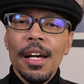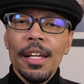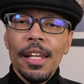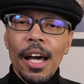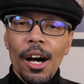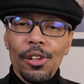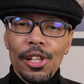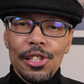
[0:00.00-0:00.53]

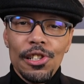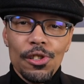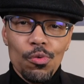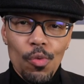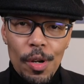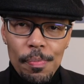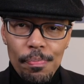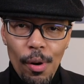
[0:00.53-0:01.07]
Now, this is
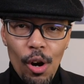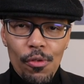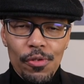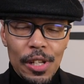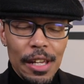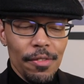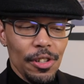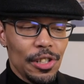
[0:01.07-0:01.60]
what both
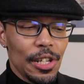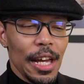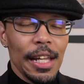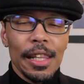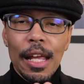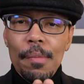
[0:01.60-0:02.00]
TVs had.